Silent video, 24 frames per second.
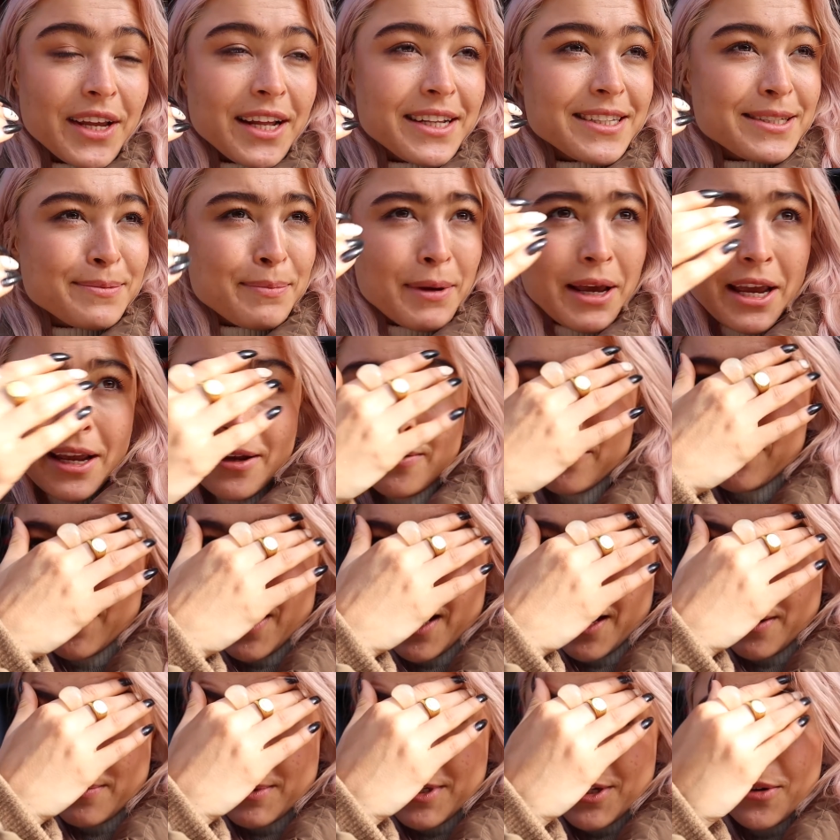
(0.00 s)
it's me
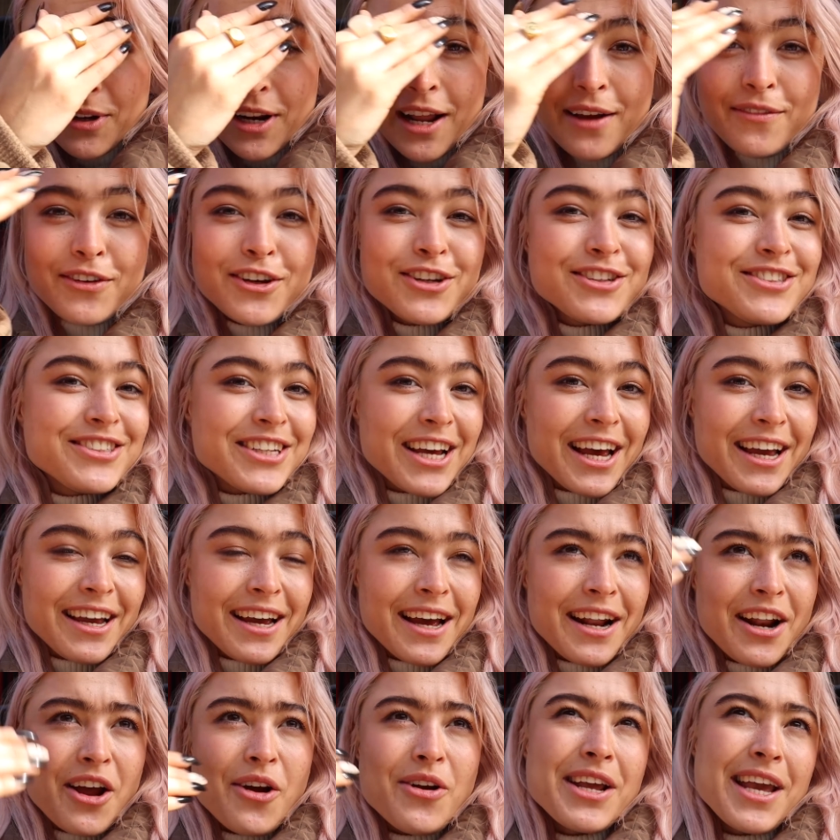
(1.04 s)
and I'm still gonna have a good day,
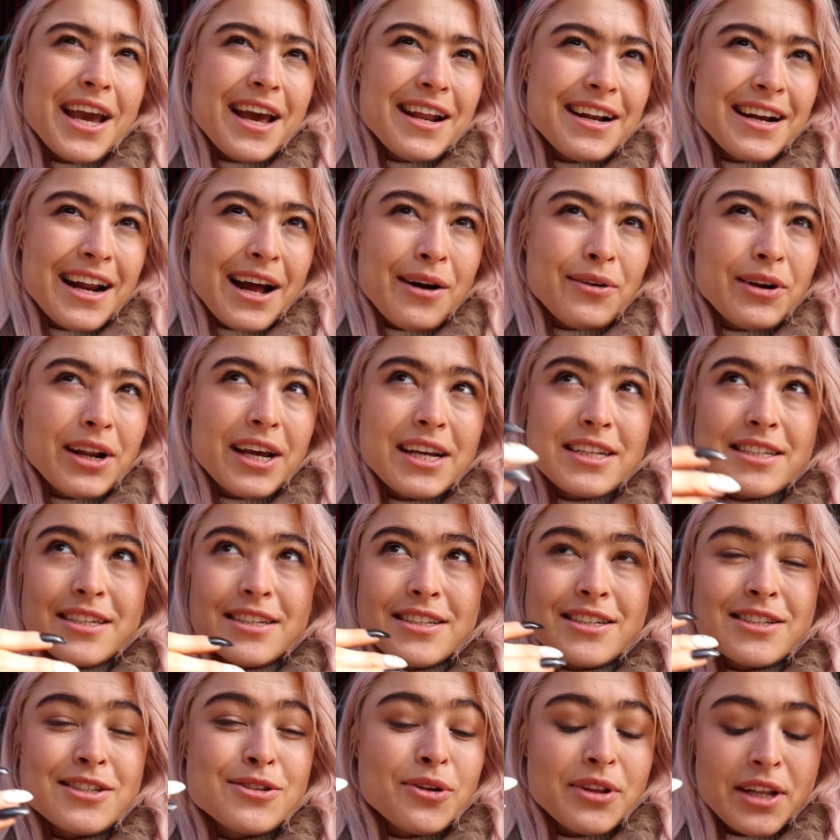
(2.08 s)
and I only get in an hour later,
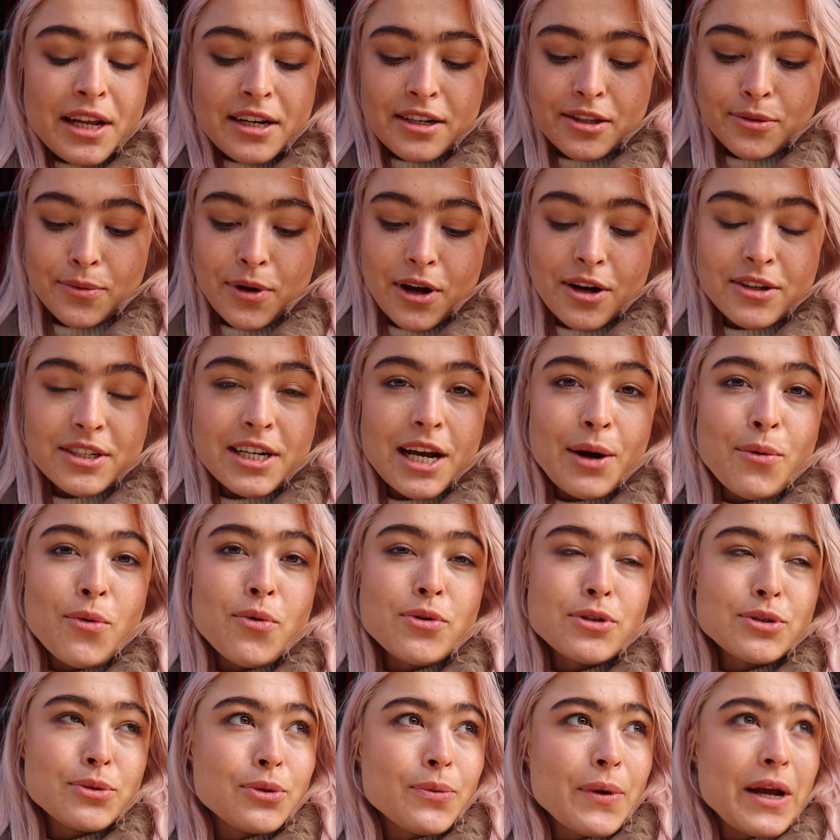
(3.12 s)
so it's not the end of the world. I
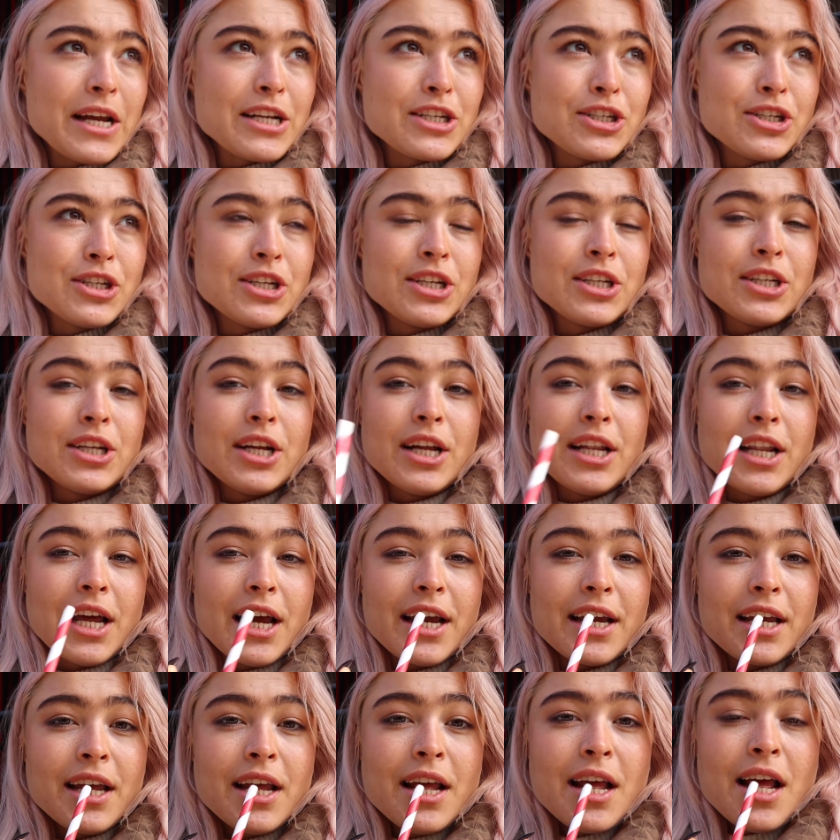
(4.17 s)
walked all the way to
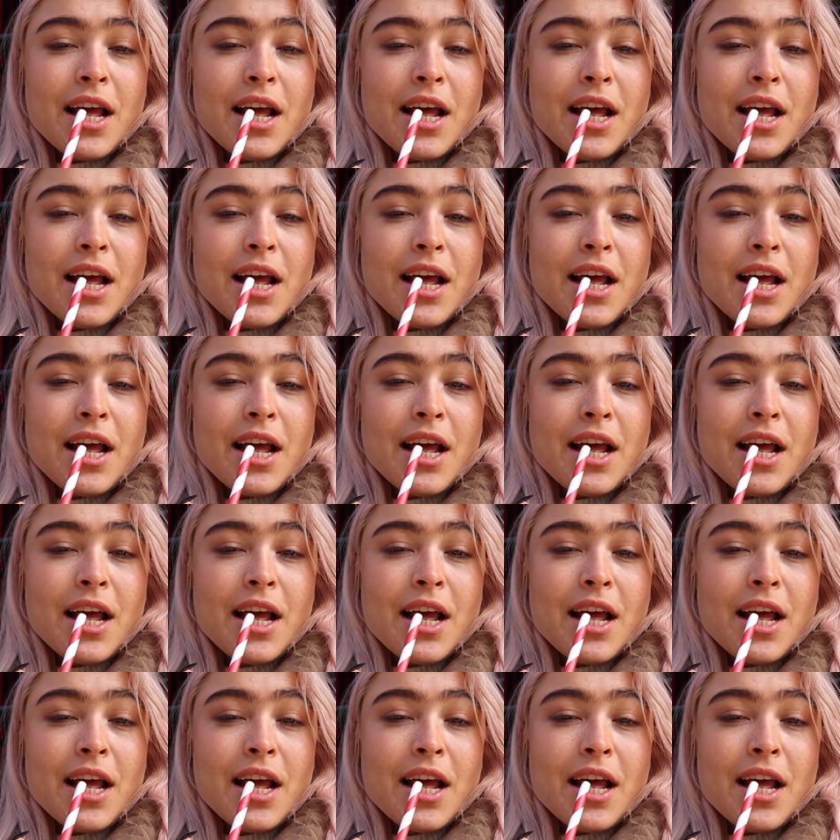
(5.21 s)
like